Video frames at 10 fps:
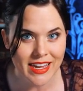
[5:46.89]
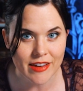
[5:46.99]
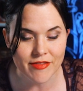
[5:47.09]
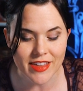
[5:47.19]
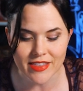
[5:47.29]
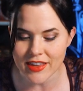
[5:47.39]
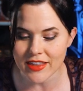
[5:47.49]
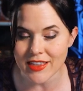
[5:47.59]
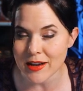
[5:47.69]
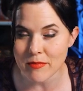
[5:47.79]
if they
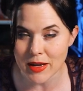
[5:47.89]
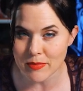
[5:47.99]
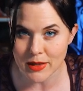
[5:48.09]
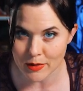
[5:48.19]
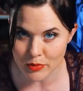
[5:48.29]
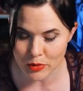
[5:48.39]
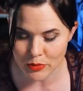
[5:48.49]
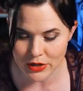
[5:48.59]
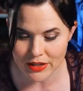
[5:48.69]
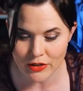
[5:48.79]
think that it might be inappropriate.